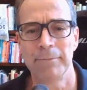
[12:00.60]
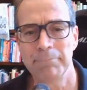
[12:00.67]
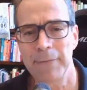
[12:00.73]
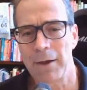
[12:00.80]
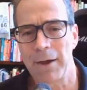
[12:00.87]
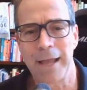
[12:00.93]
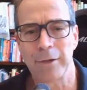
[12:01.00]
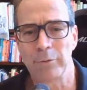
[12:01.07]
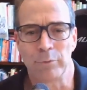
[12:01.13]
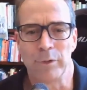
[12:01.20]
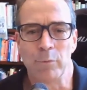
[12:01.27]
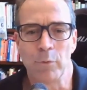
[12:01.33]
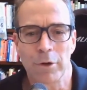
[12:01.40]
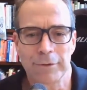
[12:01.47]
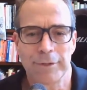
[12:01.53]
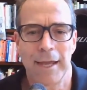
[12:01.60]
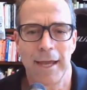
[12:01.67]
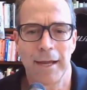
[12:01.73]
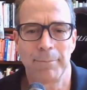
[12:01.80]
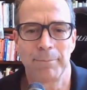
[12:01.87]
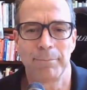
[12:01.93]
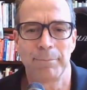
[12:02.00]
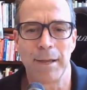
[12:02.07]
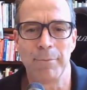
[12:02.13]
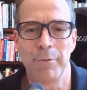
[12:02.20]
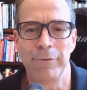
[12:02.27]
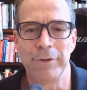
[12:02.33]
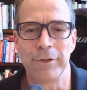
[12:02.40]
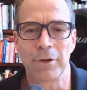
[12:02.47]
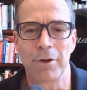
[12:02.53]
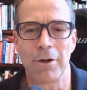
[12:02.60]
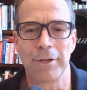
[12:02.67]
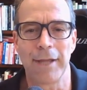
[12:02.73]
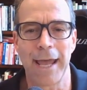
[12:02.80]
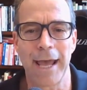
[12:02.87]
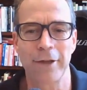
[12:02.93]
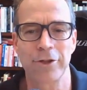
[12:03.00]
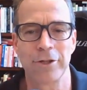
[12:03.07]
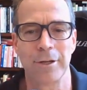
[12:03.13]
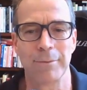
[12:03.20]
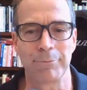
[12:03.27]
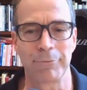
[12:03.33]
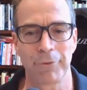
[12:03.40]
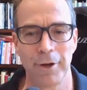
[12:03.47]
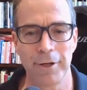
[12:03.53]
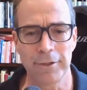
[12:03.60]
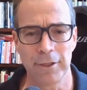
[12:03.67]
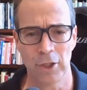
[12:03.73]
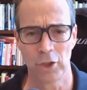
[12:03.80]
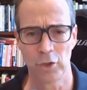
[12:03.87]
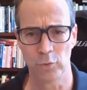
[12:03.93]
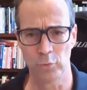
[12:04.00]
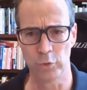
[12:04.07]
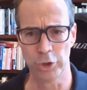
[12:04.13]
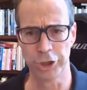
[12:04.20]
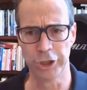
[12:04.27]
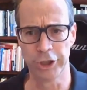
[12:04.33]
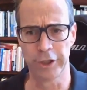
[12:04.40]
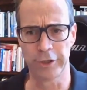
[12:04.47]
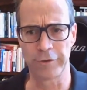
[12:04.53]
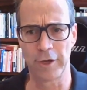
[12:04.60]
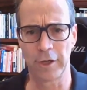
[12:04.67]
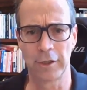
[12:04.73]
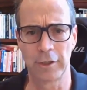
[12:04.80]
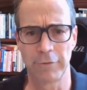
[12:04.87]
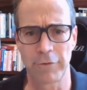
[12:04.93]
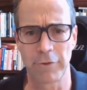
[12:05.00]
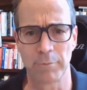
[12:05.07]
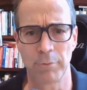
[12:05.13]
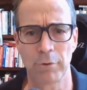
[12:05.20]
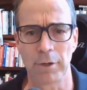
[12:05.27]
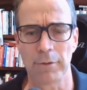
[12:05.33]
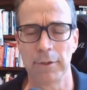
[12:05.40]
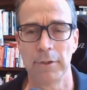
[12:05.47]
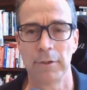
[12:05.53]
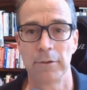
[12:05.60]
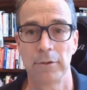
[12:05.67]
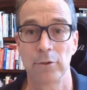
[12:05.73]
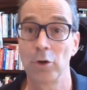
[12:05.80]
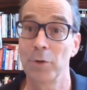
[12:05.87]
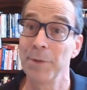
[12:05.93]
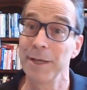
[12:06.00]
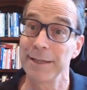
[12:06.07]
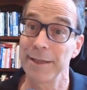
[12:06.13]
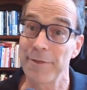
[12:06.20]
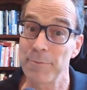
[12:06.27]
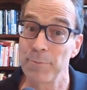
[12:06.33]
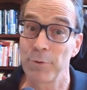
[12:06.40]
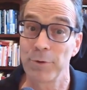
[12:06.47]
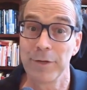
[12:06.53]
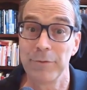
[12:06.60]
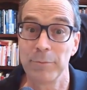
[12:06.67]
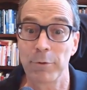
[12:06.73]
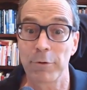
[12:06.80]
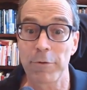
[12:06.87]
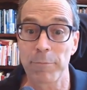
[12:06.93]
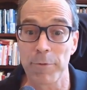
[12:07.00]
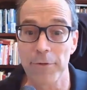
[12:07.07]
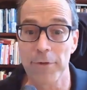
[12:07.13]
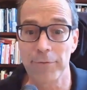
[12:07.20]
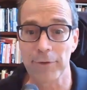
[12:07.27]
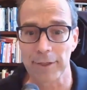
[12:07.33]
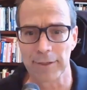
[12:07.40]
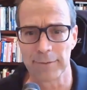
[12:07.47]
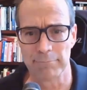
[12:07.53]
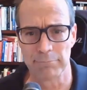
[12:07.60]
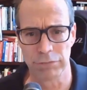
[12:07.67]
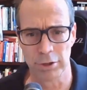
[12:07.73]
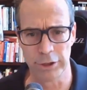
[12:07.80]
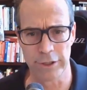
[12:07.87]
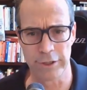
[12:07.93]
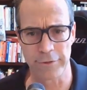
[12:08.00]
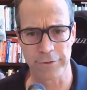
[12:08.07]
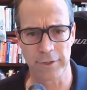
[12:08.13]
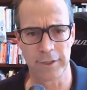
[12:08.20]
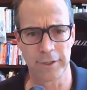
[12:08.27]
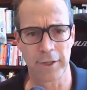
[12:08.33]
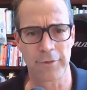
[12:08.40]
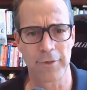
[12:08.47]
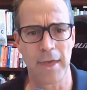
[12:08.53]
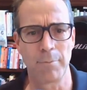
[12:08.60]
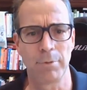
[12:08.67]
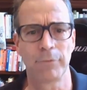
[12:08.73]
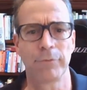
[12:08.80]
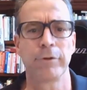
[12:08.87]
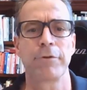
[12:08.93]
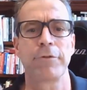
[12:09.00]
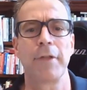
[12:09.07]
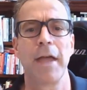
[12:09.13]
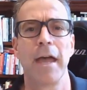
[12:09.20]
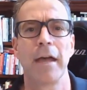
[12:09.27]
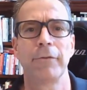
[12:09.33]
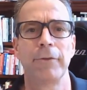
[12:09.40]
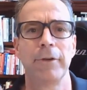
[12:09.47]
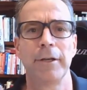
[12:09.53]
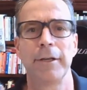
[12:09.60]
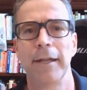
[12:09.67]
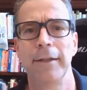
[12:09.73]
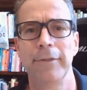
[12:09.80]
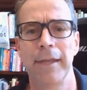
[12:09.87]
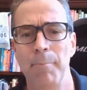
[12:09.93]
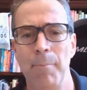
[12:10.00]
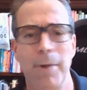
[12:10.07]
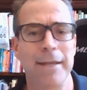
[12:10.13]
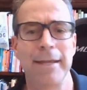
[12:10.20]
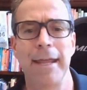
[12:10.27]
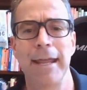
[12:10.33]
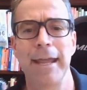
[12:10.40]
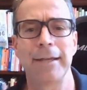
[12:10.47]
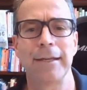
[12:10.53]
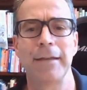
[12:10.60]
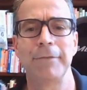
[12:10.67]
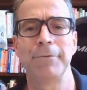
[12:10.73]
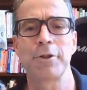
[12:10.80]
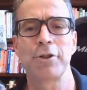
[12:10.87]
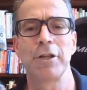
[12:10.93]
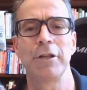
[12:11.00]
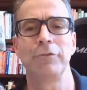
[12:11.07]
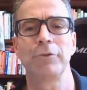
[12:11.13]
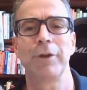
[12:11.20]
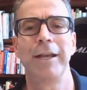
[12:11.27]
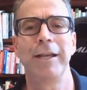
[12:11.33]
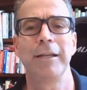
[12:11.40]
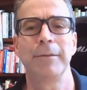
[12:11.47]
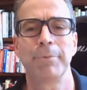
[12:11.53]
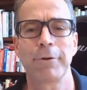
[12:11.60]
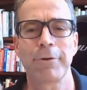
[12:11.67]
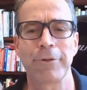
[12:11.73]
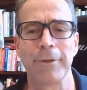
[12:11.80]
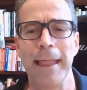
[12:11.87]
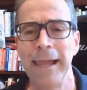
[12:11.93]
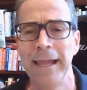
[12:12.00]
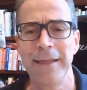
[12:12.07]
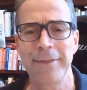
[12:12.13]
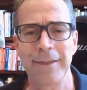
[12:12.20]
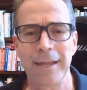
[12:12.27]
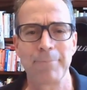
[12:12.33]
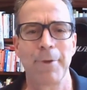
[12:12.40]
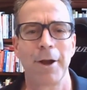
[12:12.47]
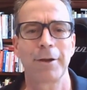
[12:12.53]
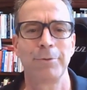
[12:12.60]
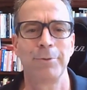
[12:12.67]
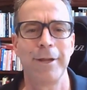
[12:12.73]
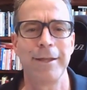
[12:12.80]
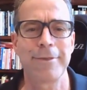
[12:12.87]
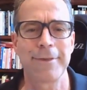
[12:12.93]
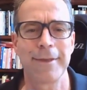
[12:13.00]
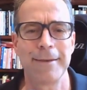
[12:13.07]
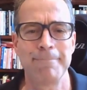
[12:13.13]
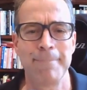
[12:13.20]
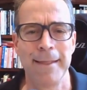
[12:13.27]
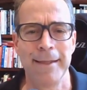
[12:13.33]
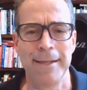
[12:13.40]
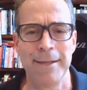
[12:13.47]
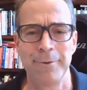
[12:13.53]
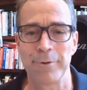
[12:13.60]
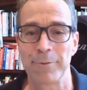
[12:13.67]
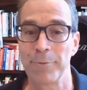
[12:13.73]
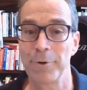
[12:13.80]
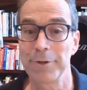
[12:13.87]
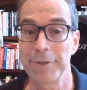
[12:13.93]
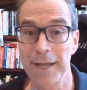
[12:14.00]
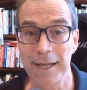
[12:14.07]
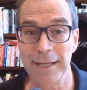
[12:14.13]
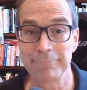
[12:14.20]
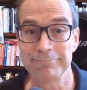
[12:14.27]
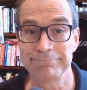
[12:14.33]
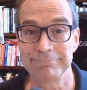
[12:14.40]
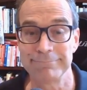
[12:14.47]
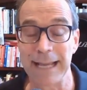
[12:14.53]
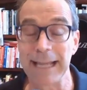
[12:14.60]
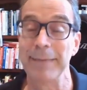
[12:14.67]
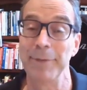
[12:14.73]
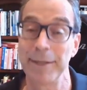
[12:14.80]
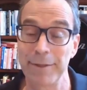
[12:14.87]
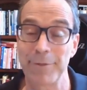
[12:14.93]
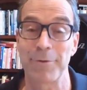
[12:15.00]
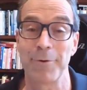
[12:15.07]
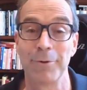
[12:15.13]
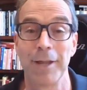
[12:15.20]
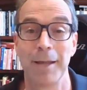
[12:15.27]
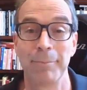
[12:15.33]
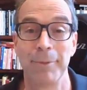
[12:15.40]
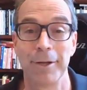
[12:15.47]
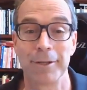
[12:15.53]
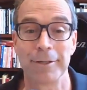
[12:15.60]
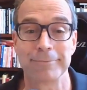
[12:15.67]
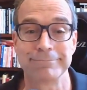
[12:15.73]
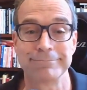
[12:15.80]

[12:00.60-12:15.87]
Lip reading: Now, I could rework that by moving the call to action up front with executive support, or make that support even more specific. Please set an example for your staff and attend the Monday anti-phishing training in person. See, like Mark Twain said, with more time, I can make this a whole lot better.